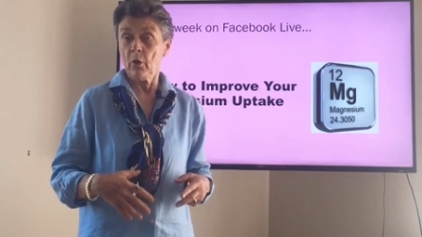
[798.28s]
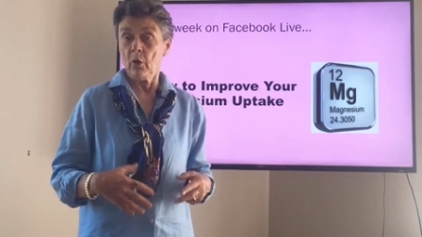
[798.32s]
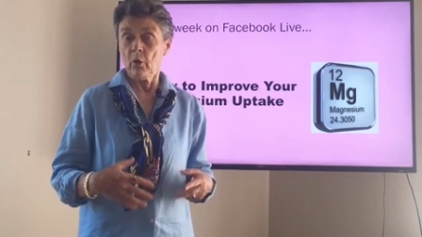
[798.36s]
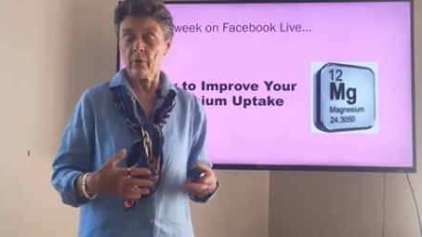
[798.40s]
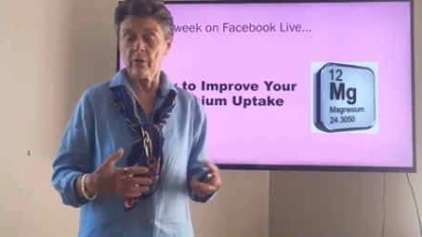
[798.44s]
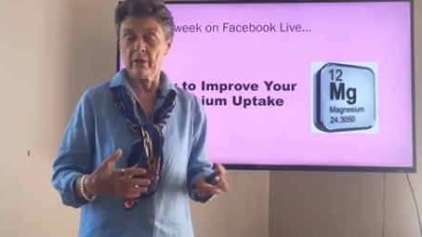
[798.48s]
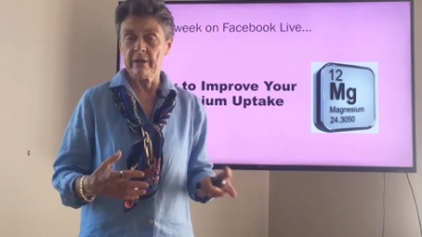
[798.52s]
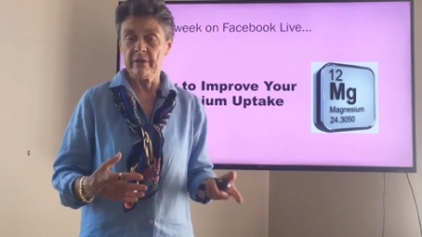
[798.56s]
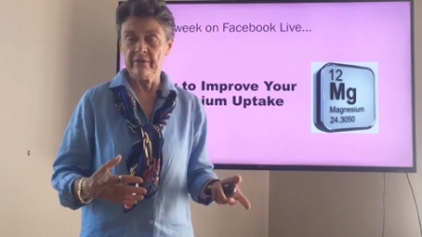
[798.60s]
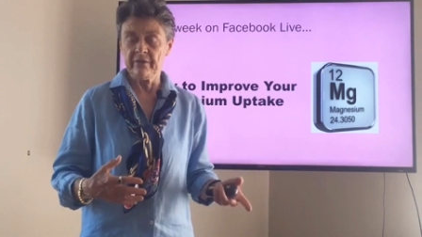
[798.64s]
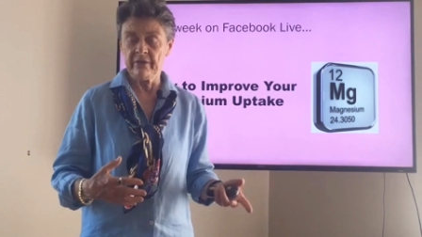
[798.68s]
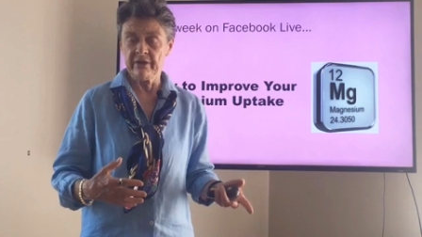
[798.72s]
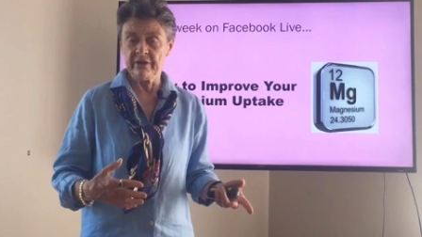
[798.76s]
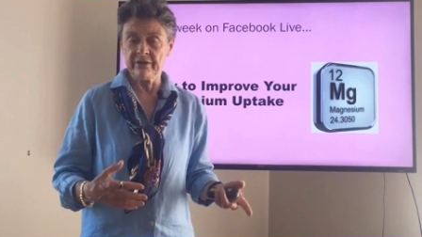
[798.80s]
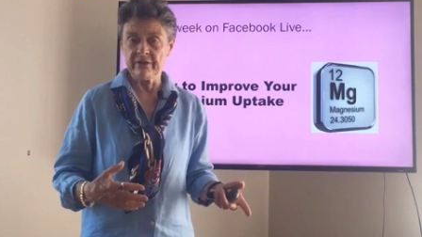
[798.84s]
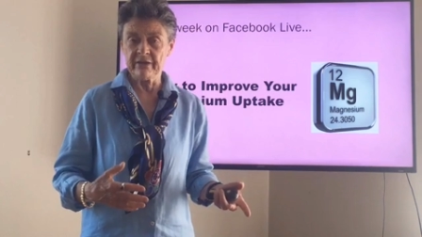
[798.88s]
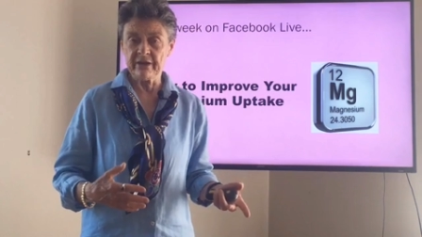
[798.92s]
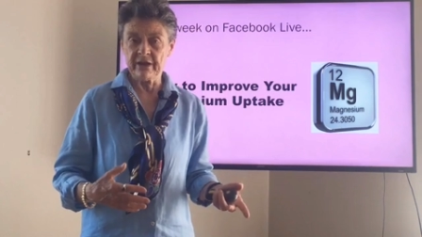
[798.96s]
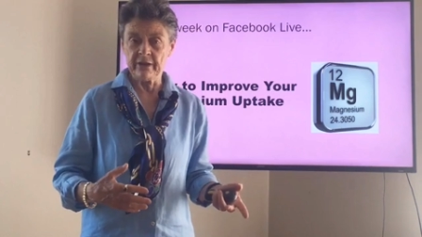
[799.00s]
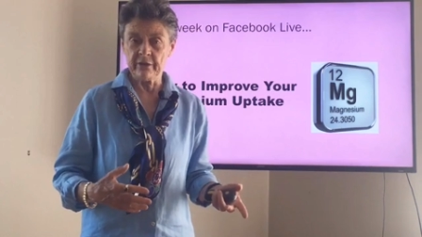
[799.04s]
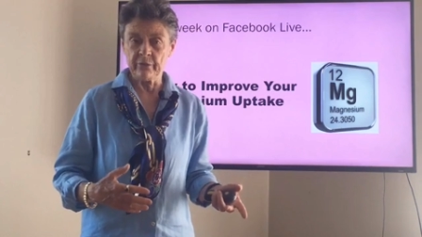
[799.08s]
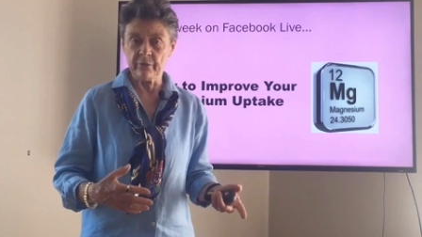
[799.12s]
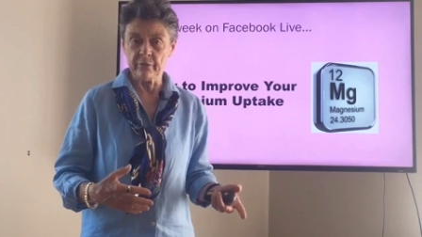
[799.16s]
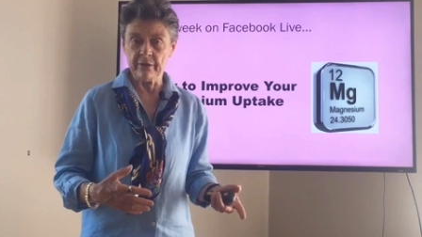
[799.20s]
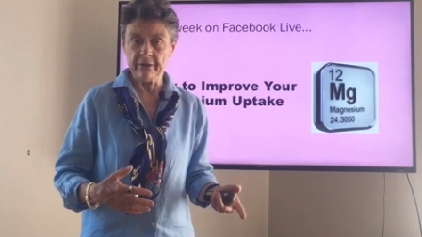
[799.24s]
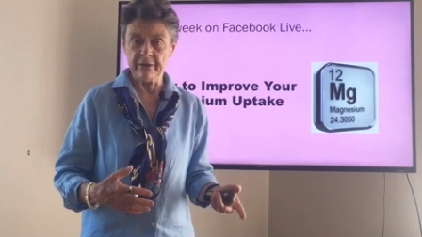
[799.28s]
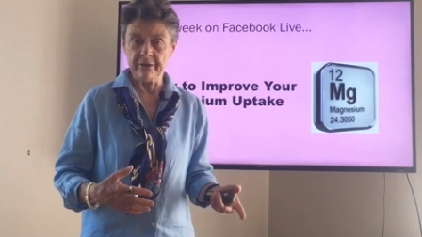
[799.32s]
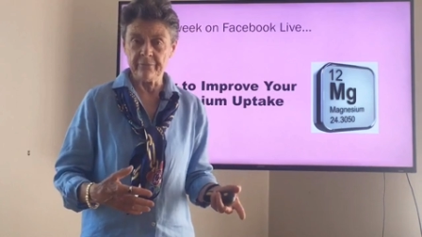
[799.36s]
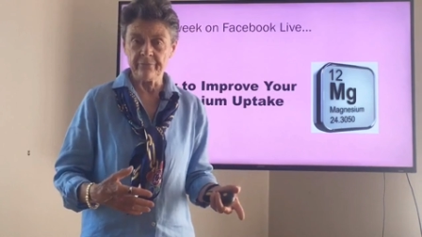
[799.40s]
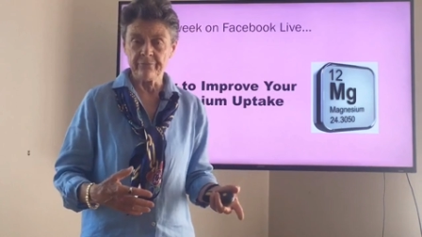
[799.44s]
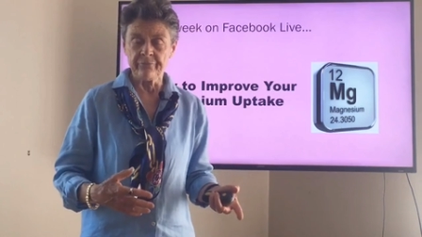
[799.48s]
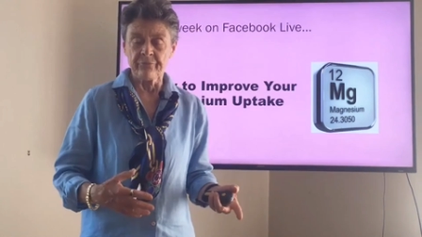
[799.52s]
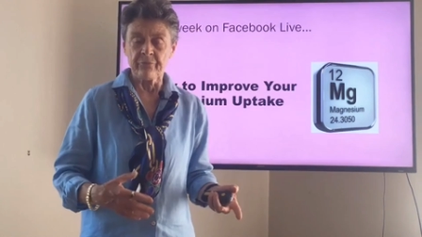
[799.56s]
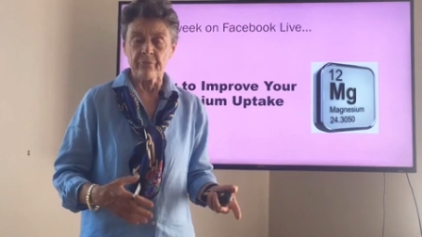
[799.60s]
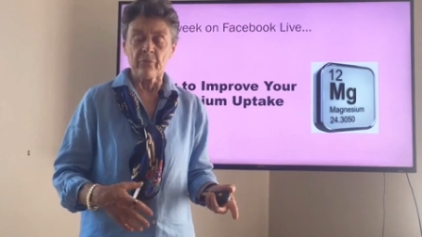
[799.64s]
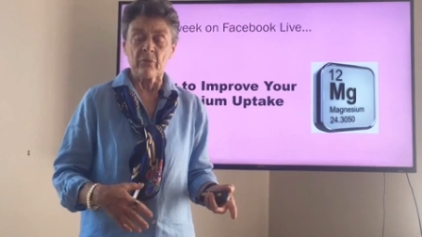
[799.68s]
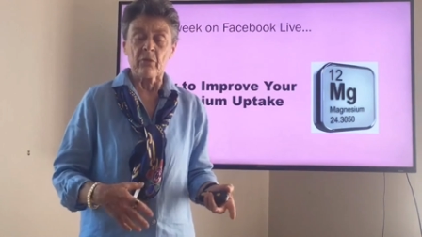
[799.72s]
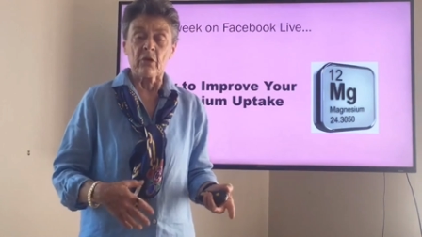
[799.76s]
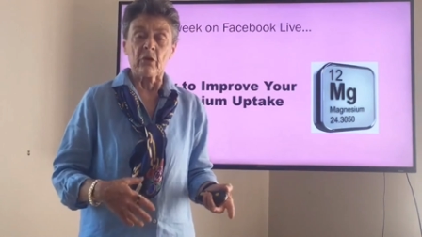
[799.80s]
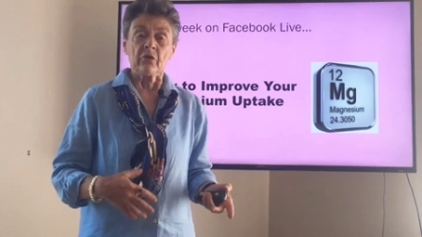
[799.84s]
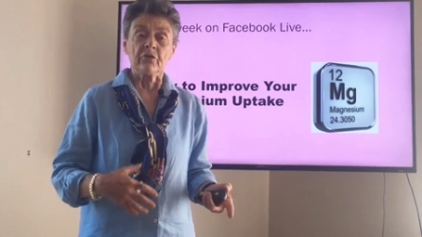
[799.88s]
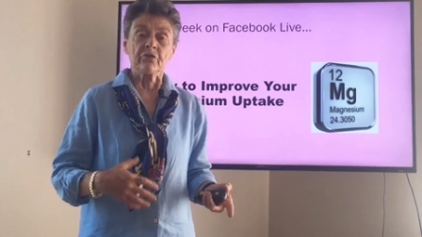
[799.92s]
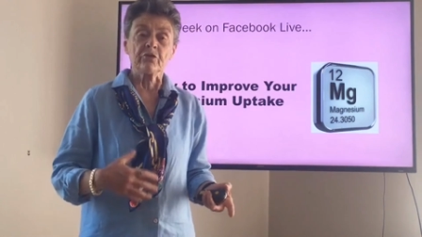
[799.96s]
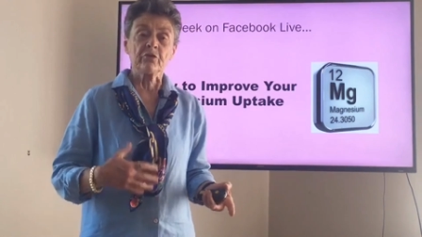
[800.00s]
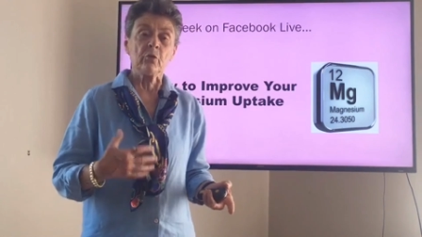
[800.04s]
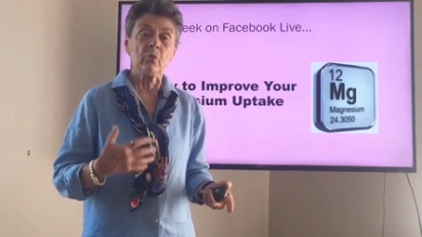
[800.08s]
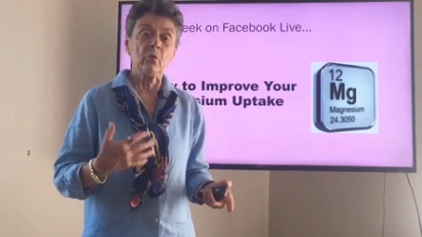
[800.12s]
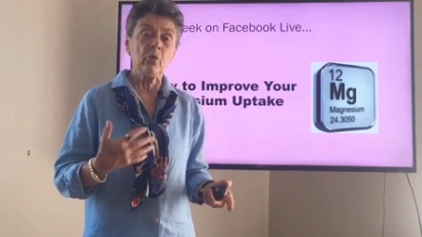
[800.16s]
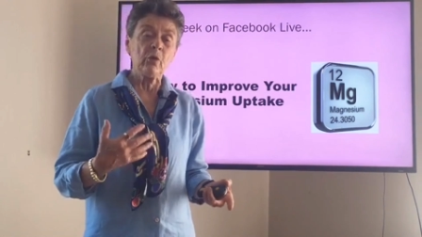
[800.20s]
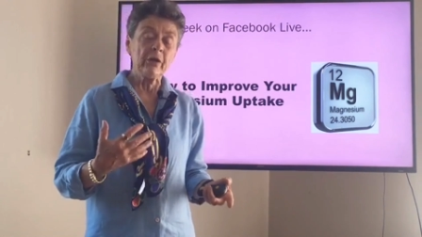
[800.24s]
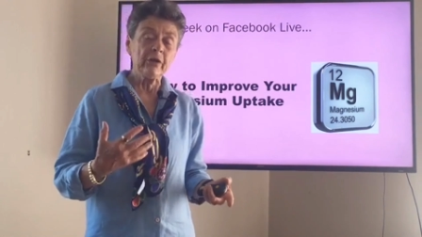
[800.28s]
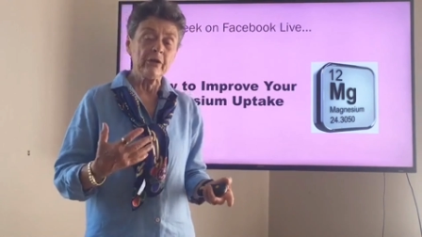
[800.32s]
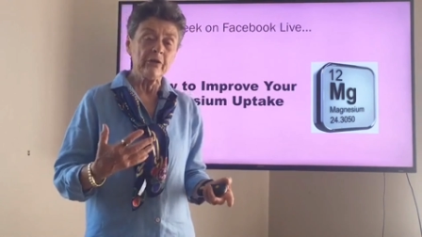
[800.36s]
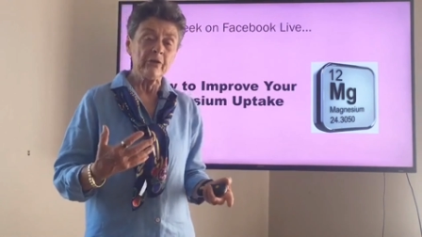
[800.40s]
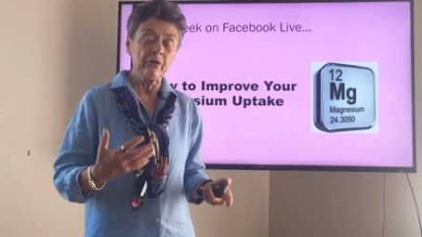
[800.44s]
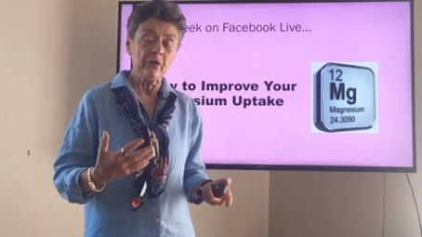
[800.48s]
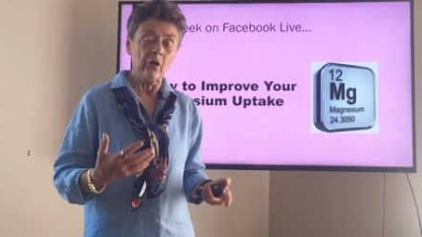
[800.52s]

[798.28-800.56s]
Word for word: or I even get diarrhea. So we're going